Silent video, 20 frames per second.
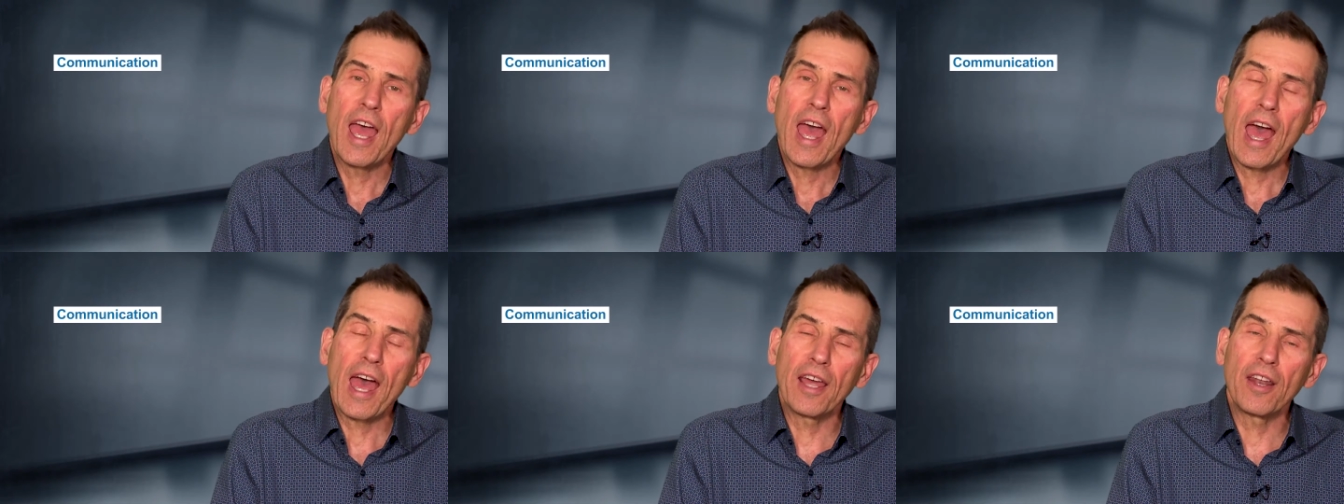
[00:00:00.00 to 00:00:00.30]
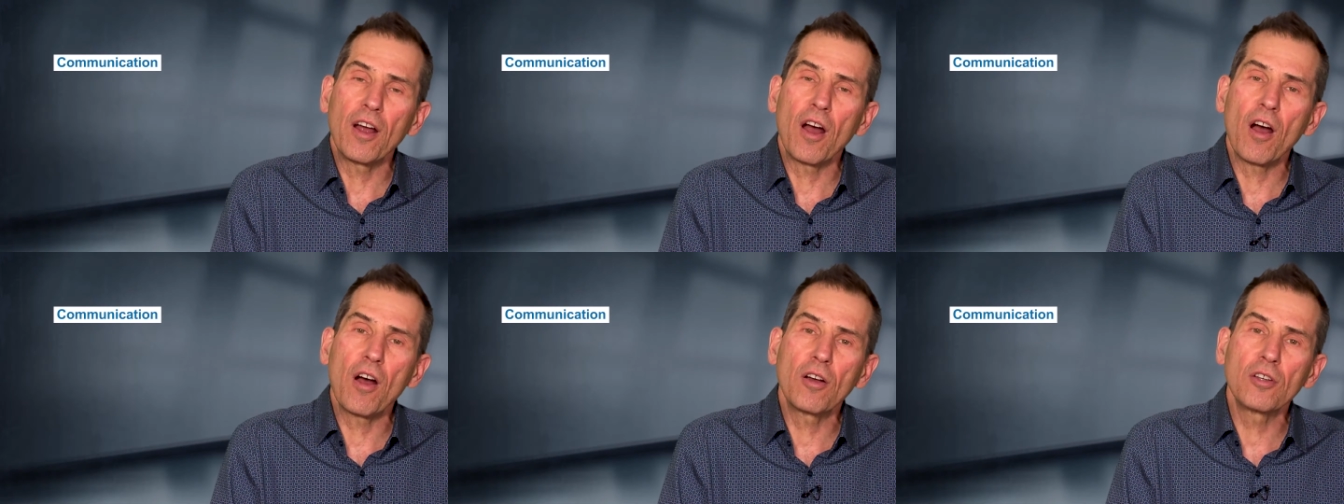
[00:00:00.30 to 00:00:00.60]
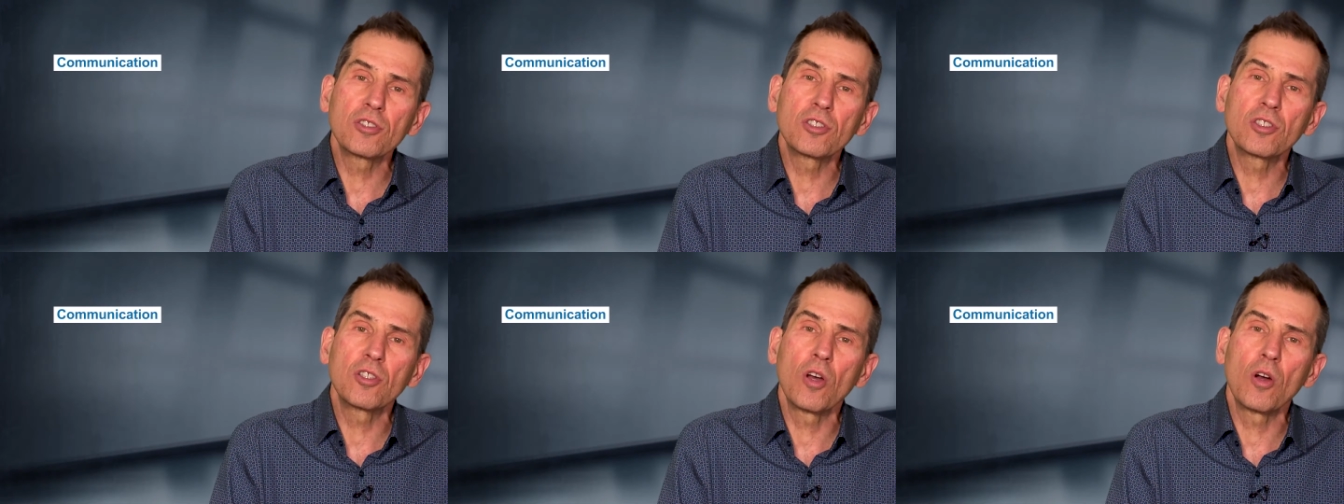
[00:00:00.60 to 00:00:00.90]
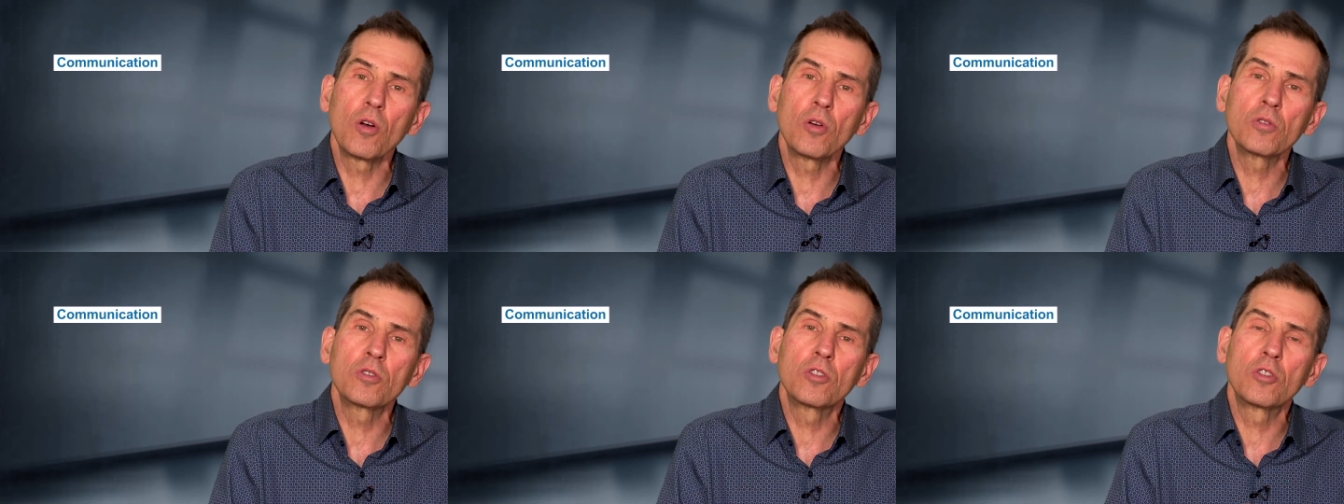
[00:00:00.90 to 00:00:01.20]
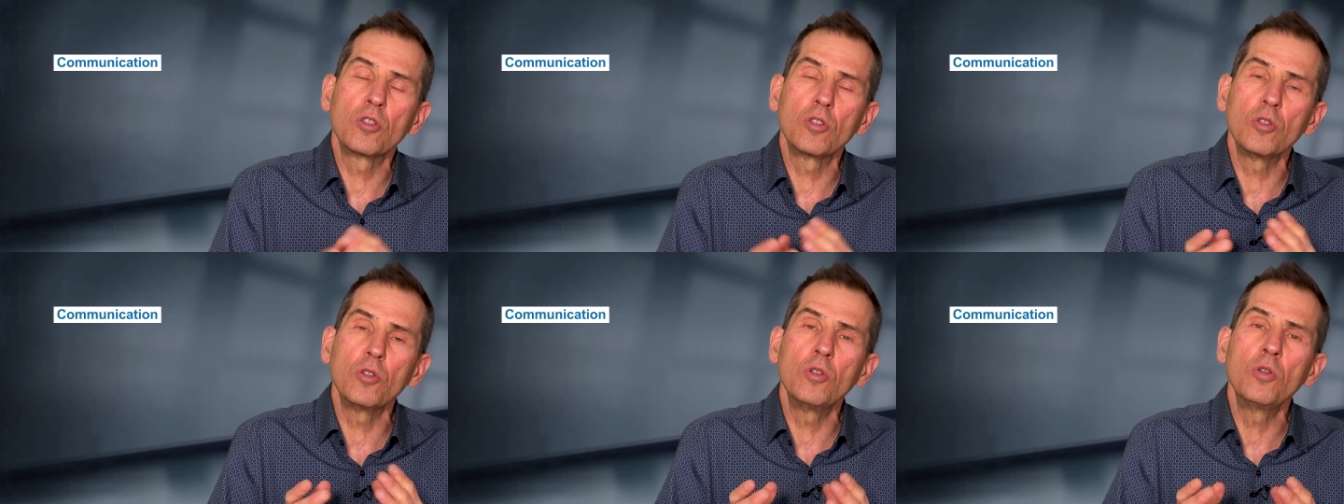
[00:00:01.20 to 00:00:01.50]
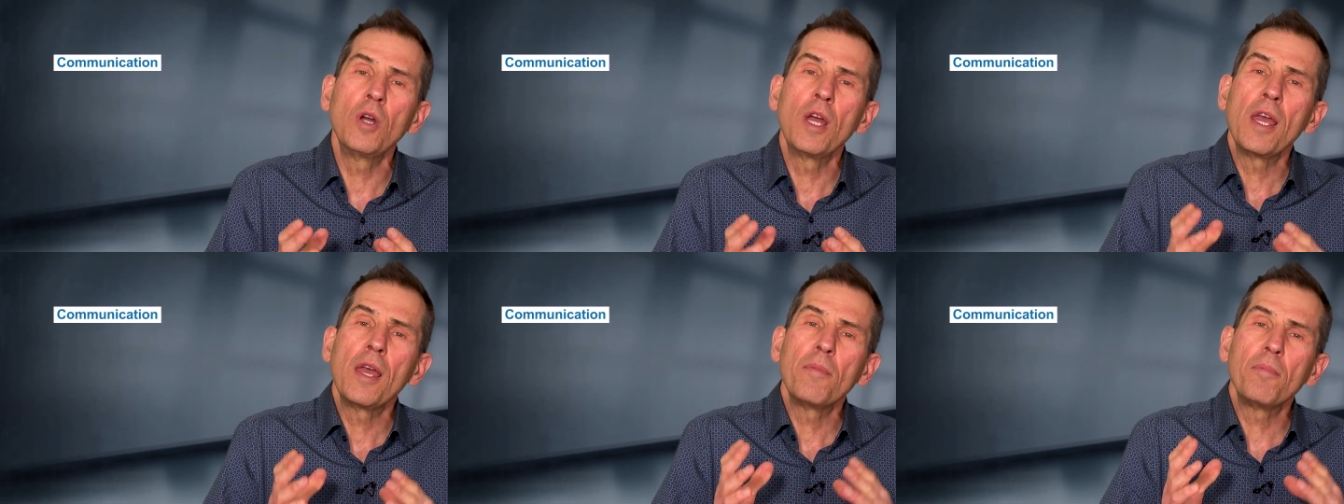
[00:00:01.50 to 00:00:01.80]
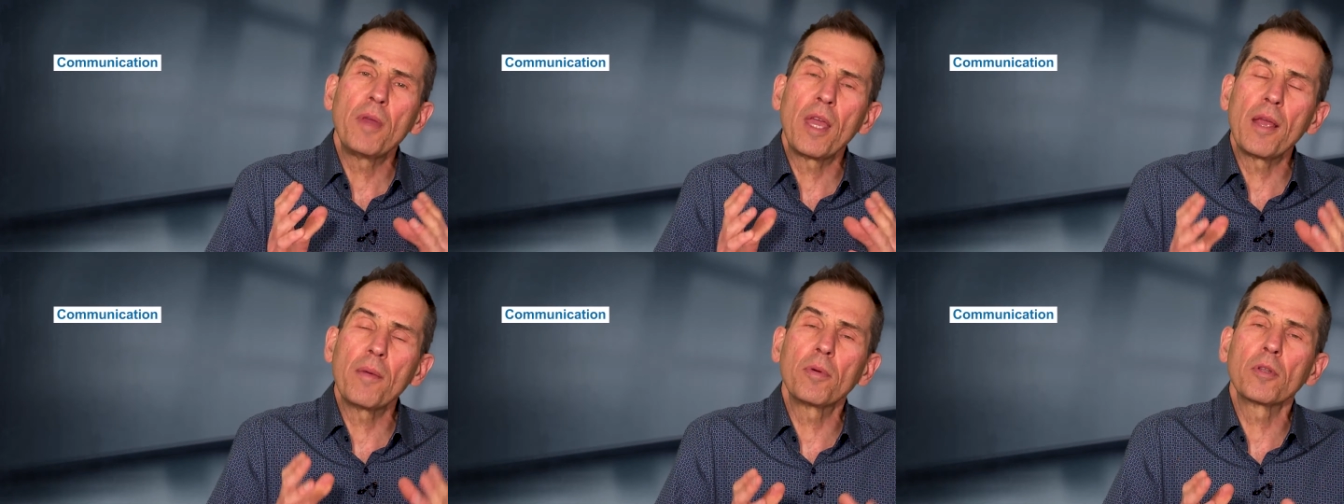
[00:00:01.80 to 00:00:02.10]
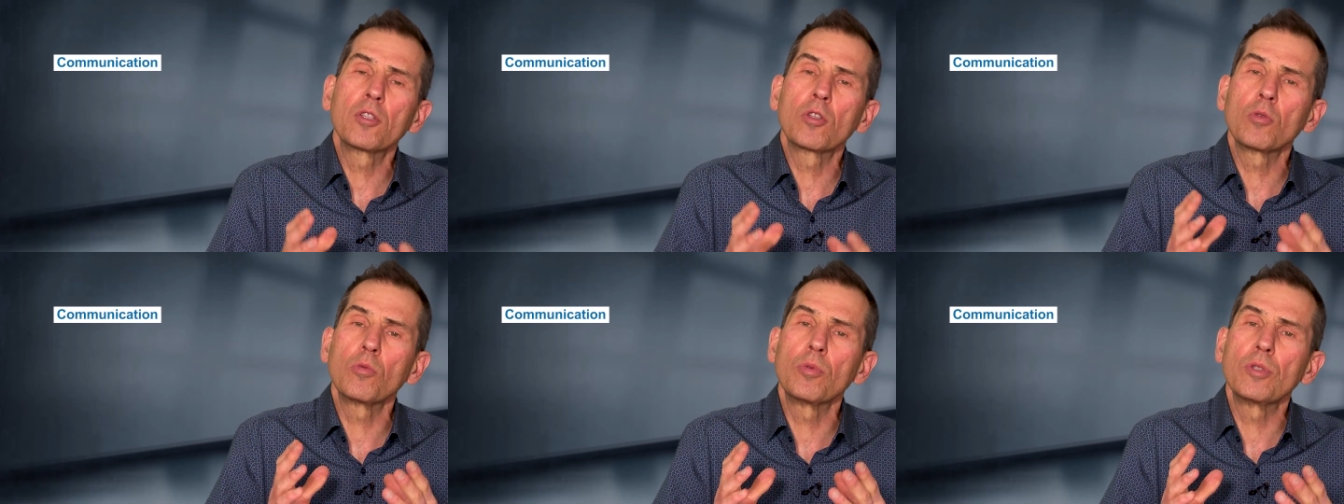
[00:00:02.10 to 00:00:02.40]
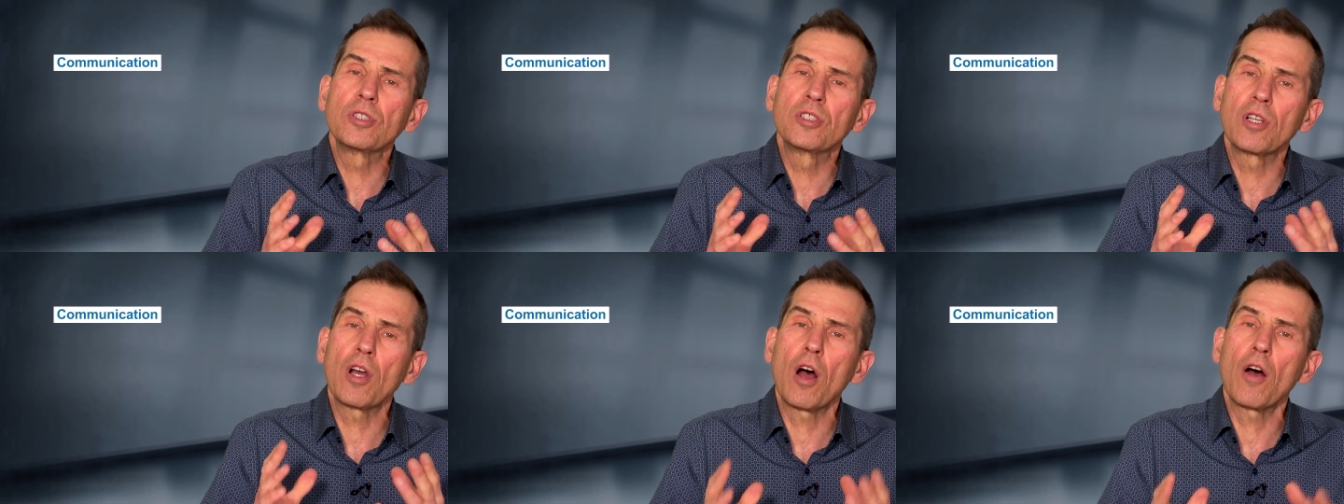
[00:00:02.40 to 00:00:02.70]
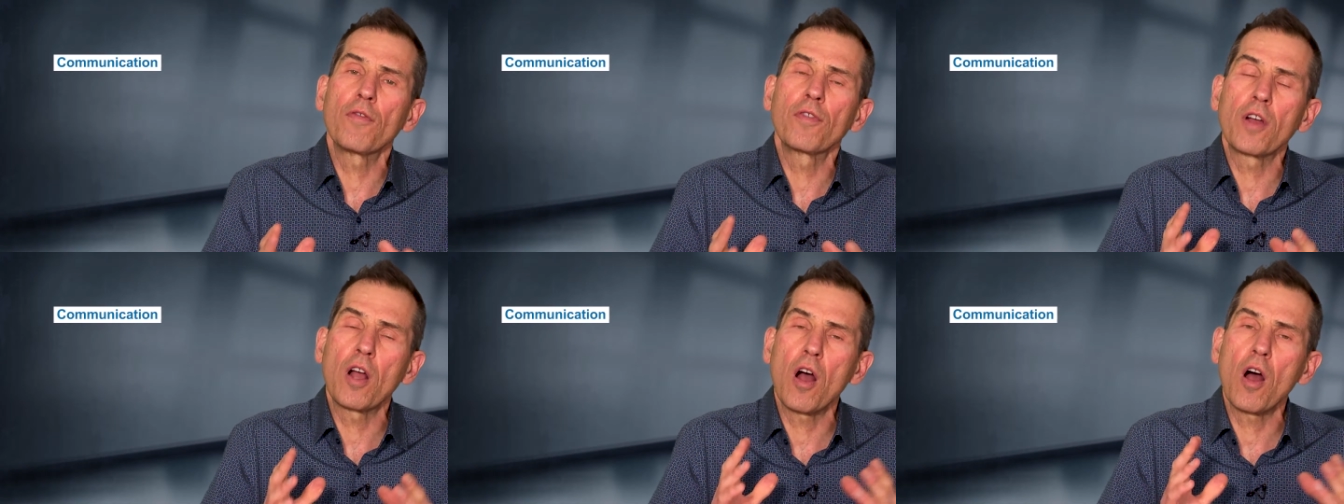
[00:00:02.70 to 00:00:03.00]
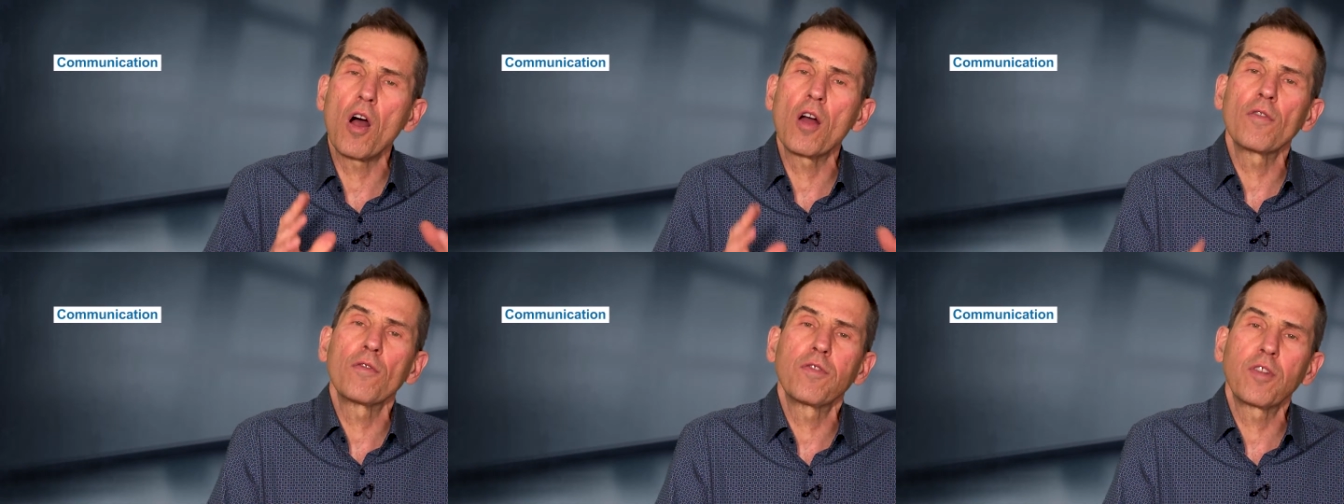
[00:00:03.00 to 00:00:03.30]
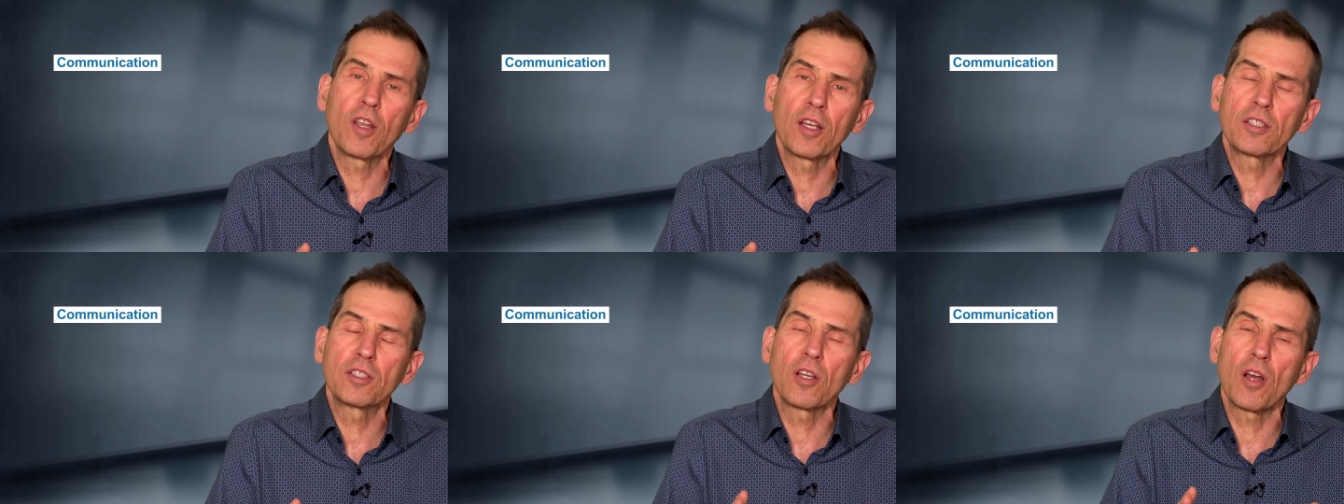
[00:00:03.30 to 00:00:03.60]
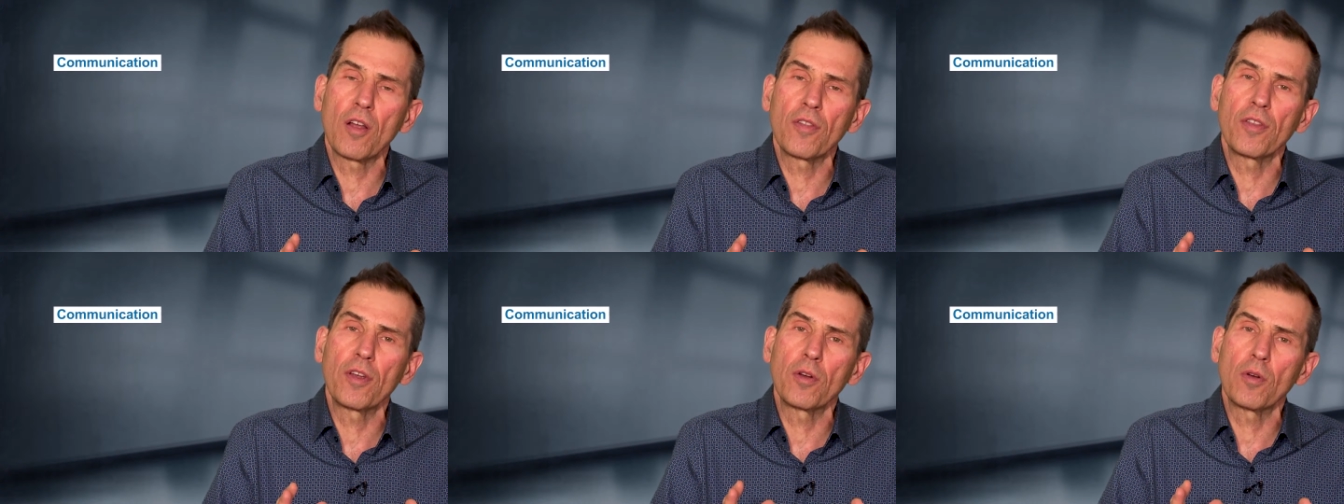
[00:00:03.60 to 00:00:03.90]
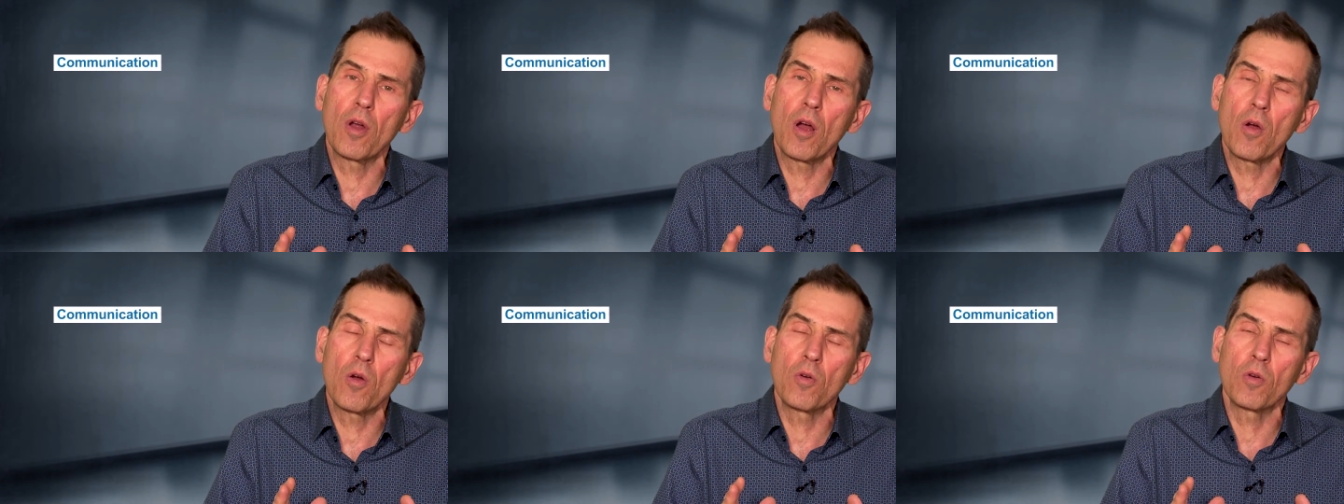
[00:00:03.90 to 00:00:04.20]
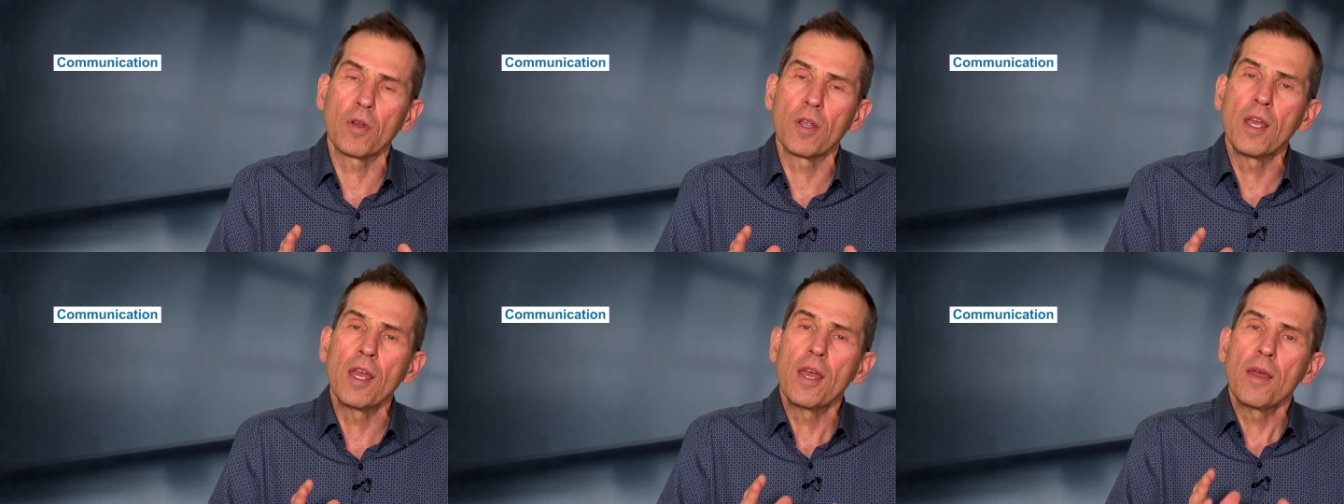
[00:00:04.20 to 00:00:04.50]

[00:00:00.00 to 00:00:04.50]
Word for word: and also to be able to resolve conflicts on their own.